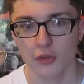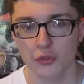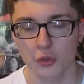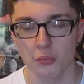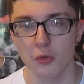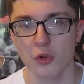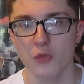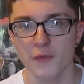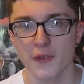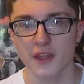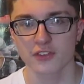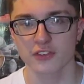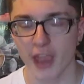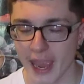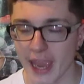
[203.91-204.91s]
The movie
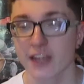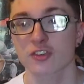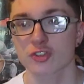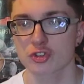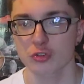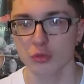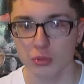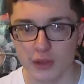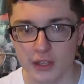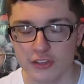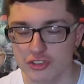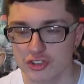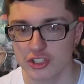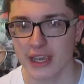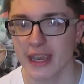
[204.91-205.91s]
is actually
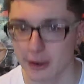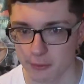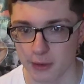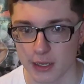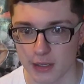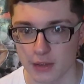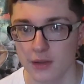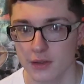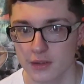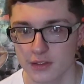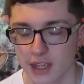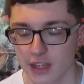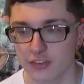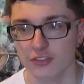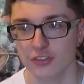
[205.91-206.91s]
scary.
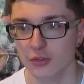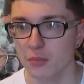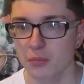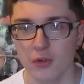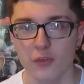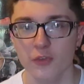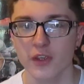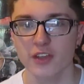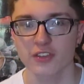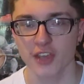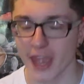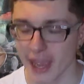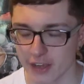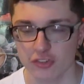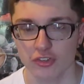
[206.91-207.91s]
Yes, the movie is
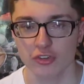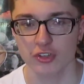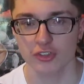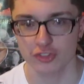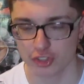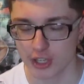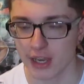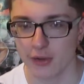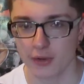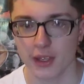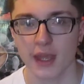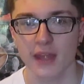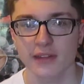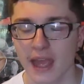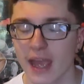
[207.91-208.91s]
actually
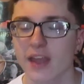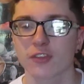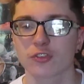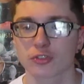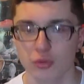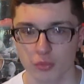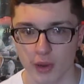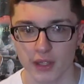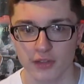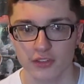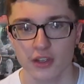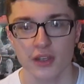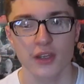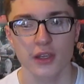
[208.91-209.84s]
scary, and that is great.